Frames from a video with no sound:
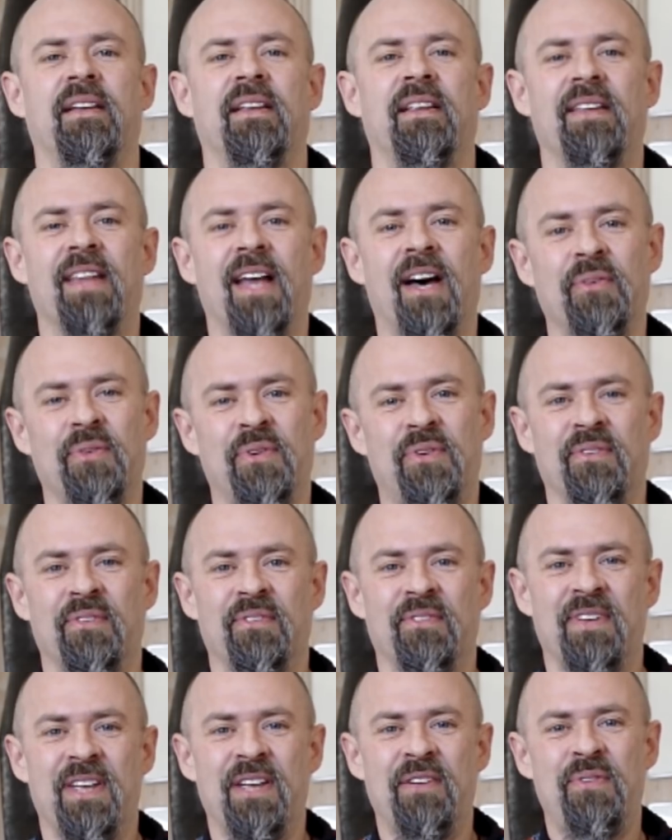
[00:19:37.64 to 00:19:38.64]
Now,
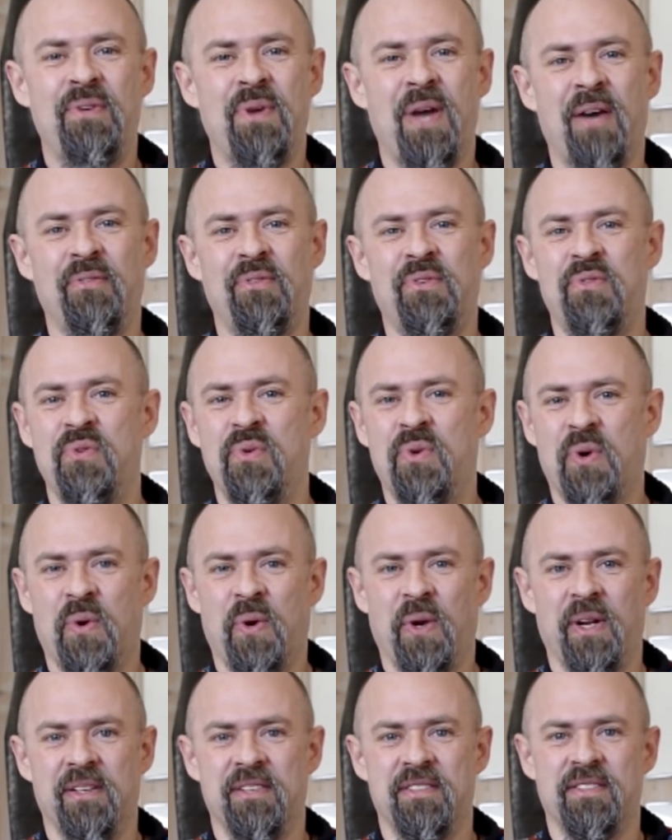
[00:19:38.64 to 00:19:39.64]
if you have 2
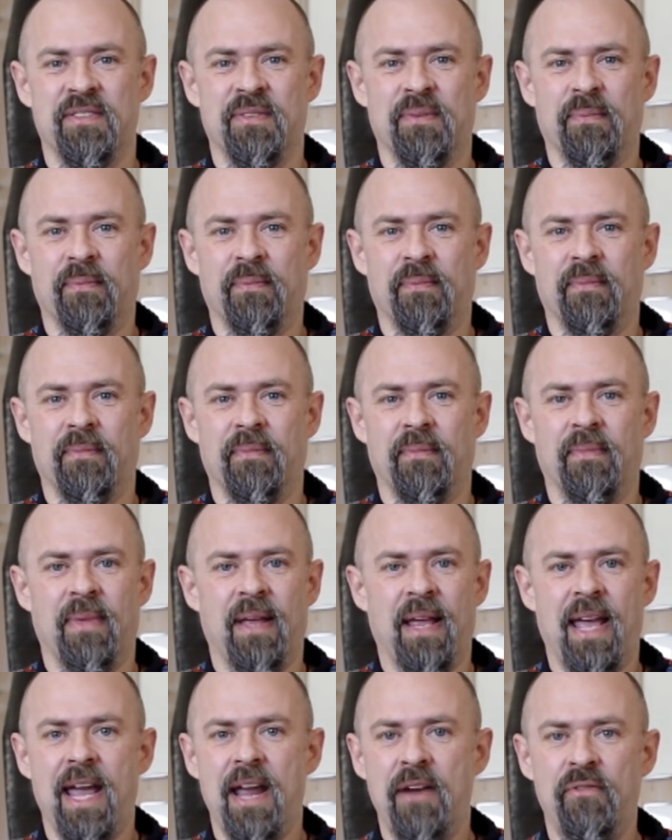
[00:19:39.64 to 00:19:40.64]
coils,
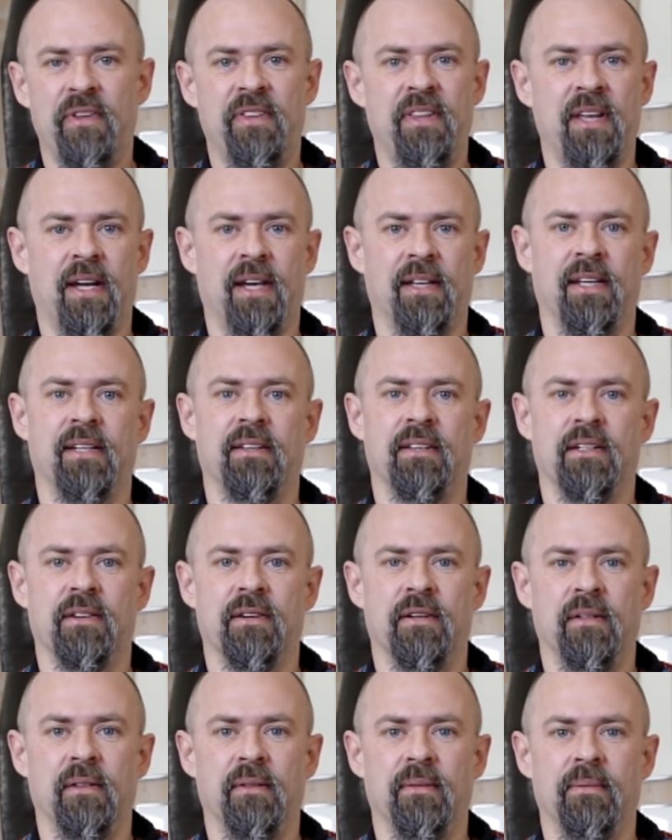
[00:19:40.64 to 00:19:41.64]
everything
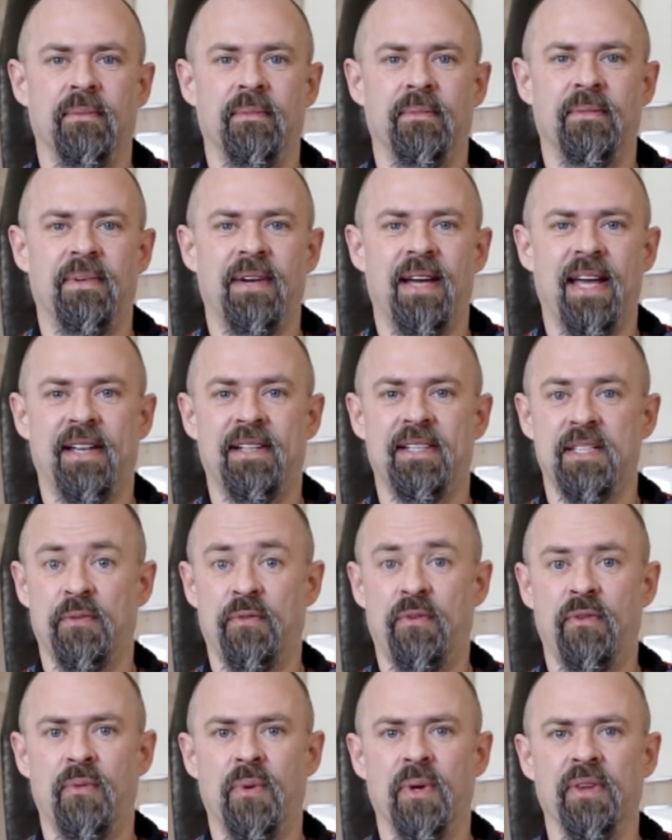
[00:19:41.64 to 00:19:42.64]
identical,
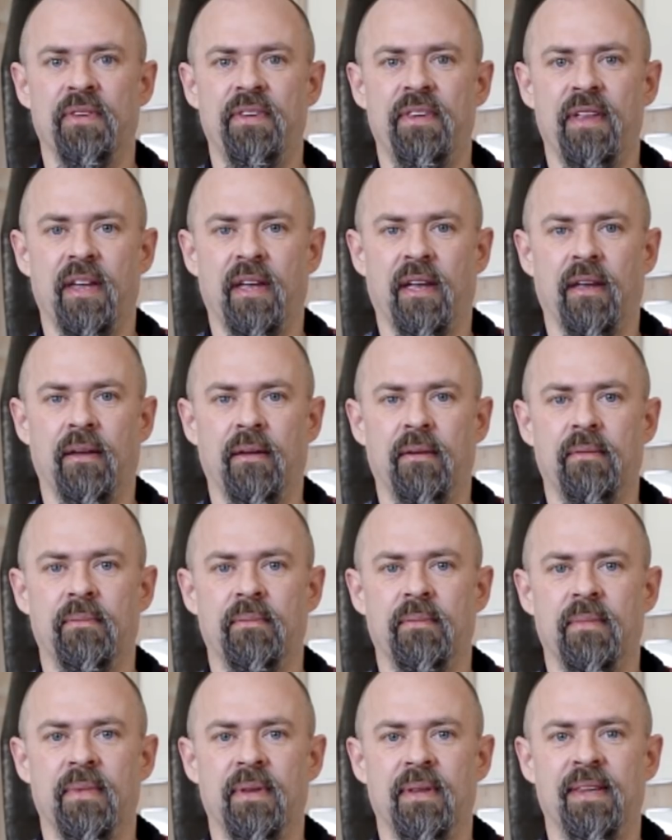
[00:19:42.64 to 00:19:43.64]
except for one thing,
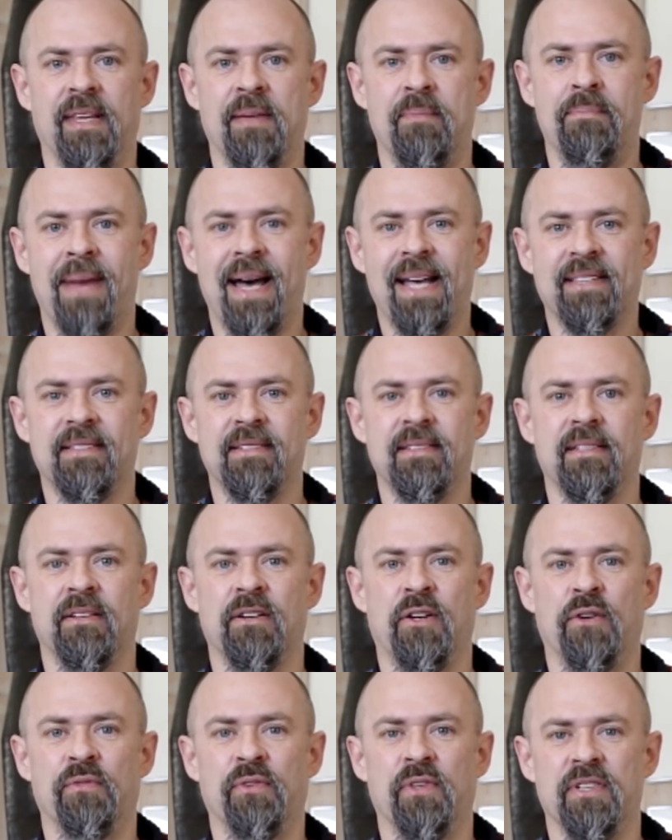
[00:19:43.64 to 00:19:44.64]
the mass
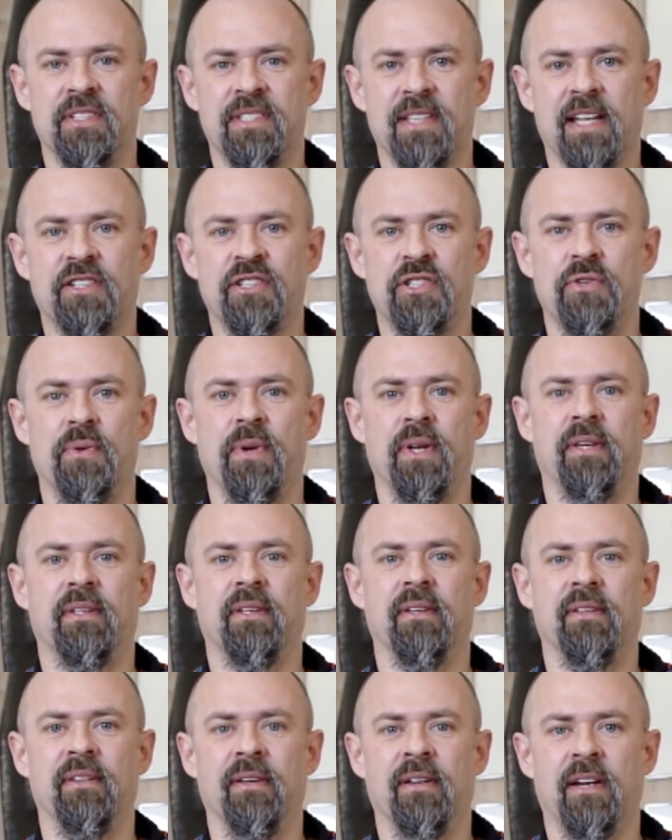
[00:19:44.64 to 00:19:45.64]
of the
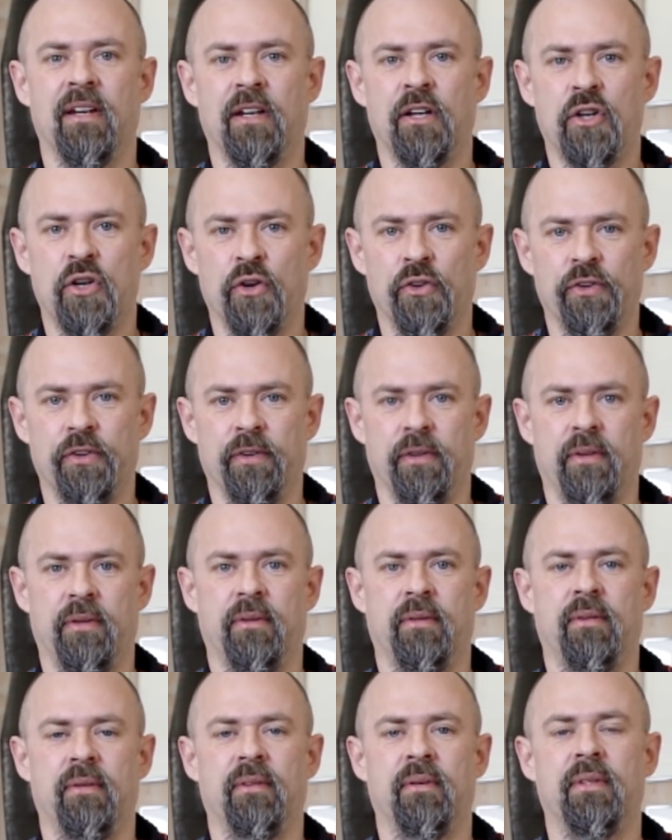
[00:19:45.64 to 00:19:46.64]
saturated cotton.
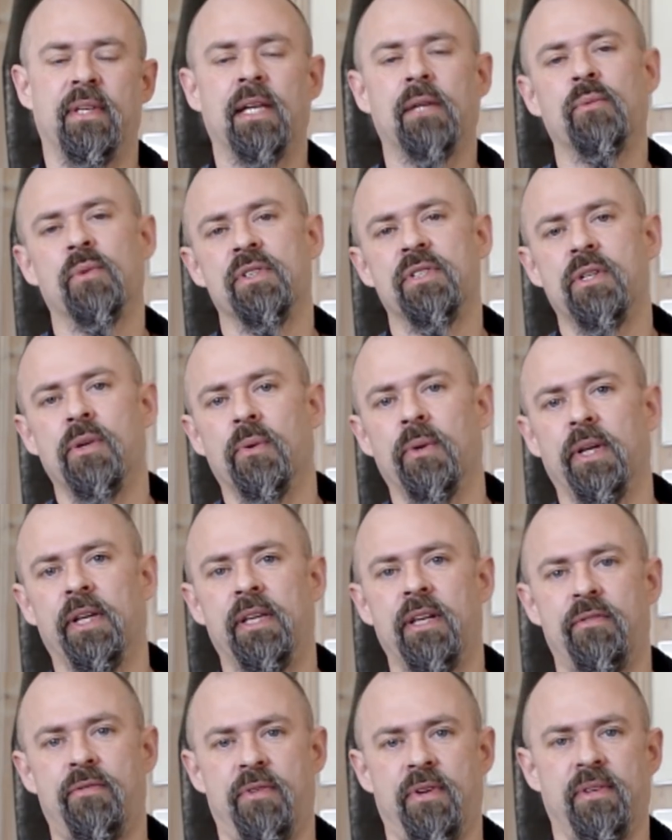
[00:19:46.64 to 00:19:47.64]
That was the only
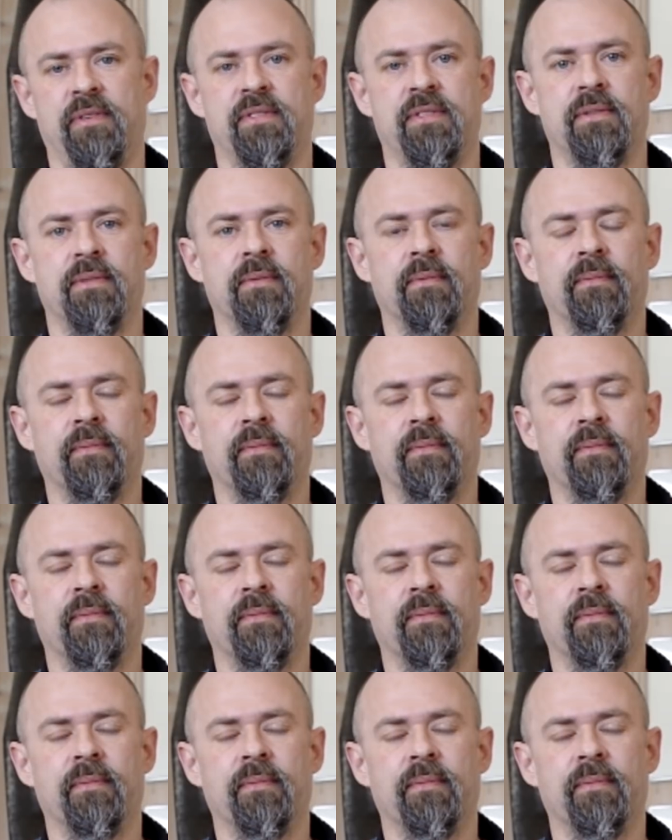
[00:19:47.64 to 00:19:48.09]
difference.